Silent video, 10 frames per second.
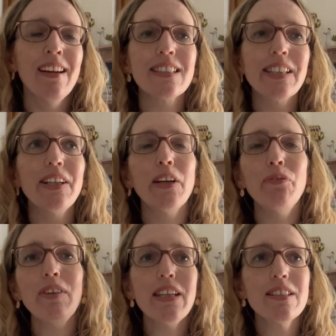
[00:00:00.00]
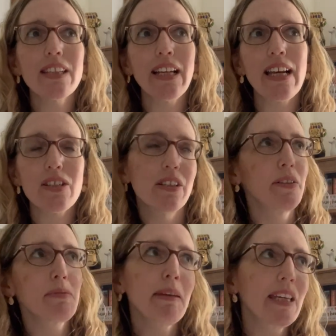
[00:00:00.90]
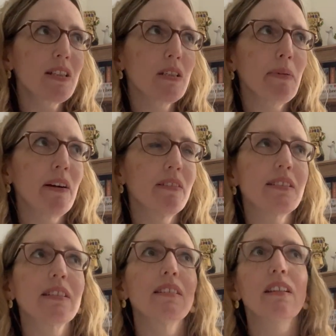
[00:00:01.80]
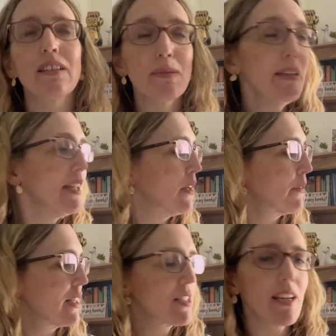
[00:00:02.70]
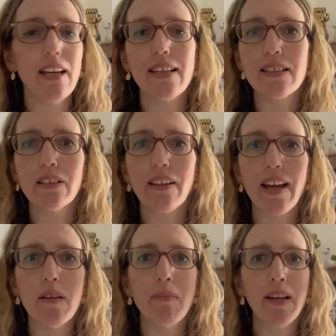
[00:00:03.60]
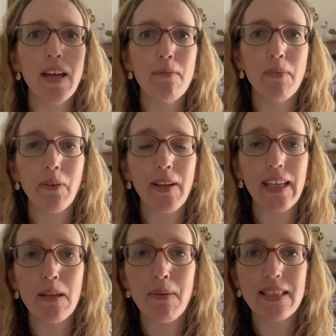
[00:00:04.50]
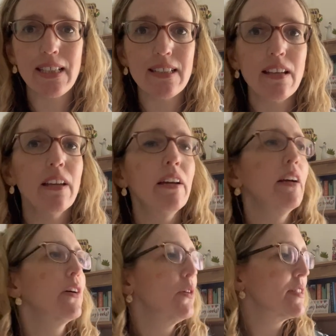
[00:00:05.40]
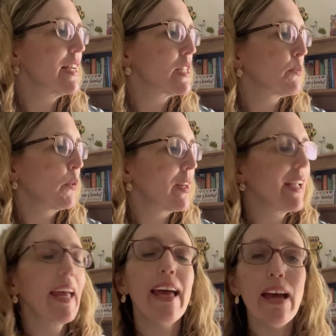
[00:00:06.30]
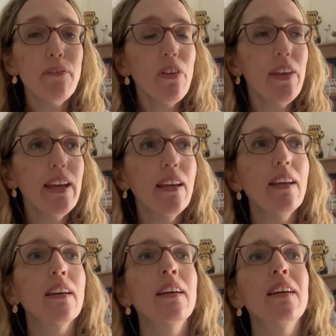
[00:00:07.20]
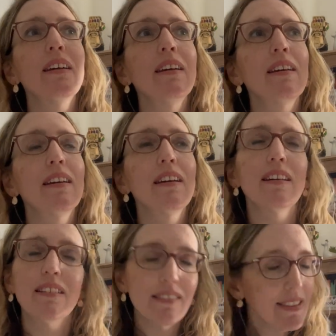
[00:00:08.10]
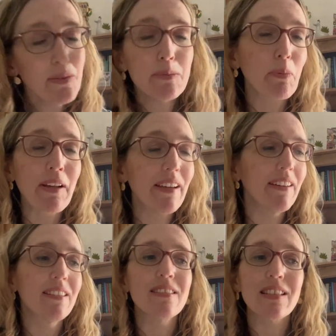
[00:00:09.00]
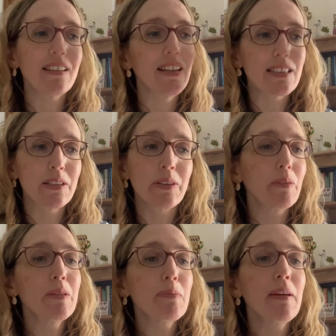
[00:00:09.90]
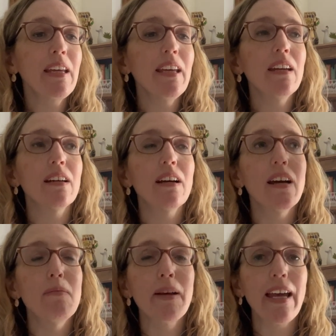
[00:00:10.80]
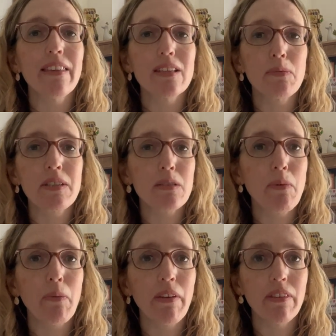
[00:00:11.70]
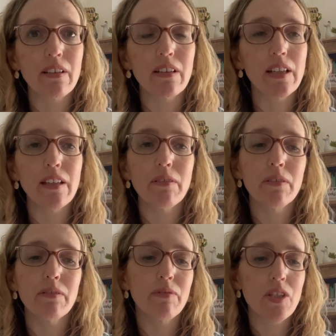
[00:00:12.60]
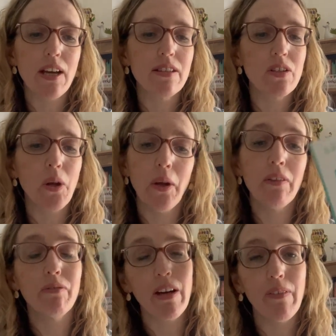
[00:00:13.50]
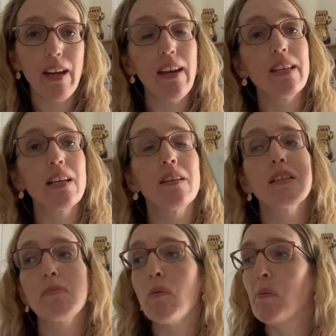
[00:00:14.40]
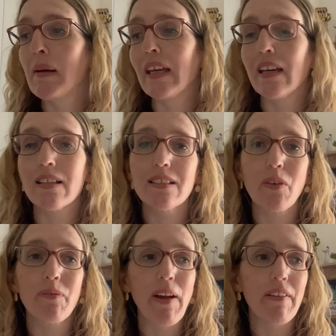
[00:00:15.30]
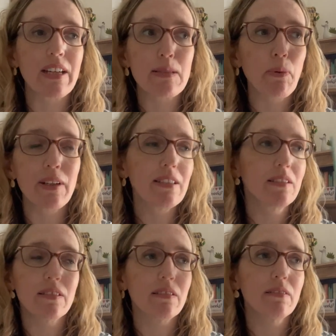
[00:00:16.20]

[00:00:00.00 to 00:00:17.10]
I finished the collection I was speaking to you about last week, which is Akwaeke and Emezi's Content Warning Everything. This is brilliant, as I know it would be. Again, this will just be one that I return to and reread and probably at various points